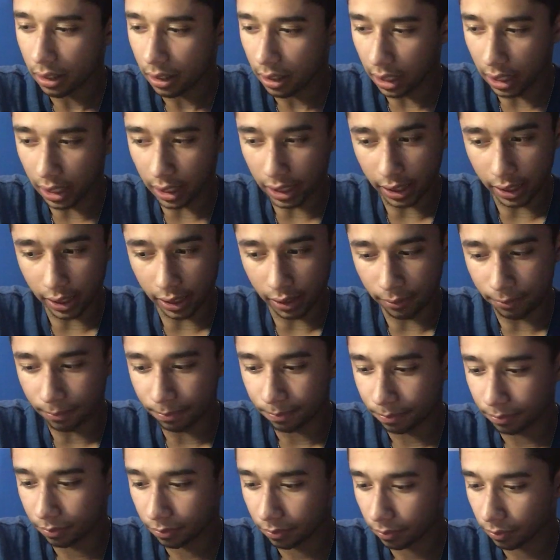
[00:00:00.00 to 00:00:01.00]
I
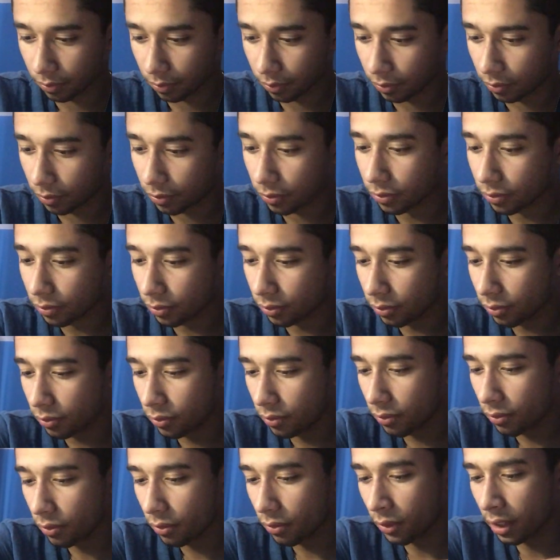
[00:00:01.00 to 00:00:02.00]

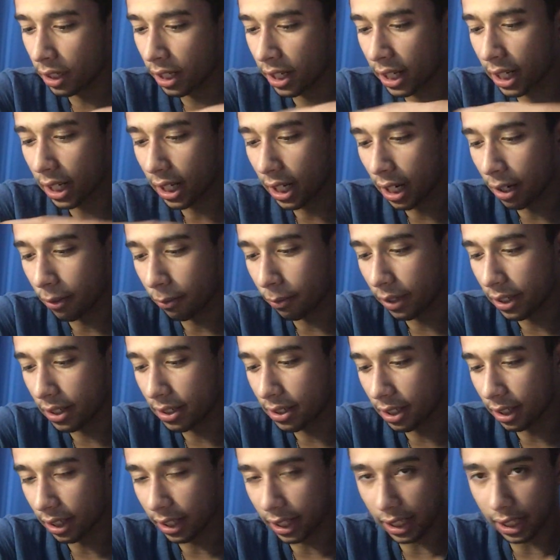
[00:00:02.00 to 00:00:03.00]
I
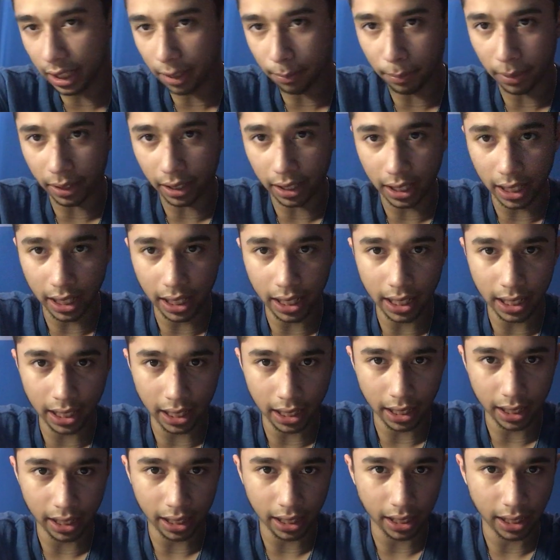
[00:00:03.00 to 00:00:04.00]
recently beginning
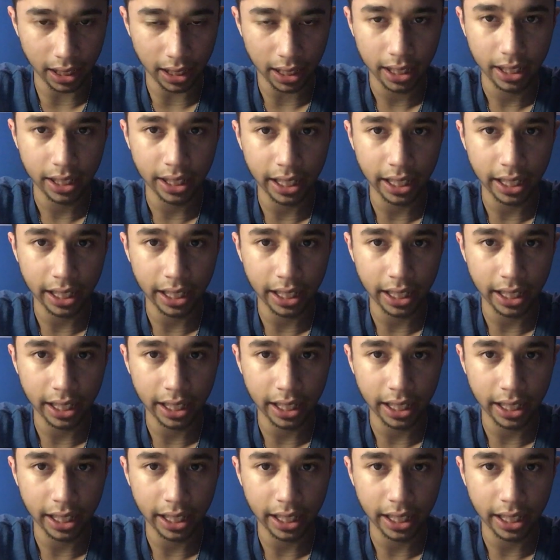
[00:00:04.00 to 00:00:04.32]
a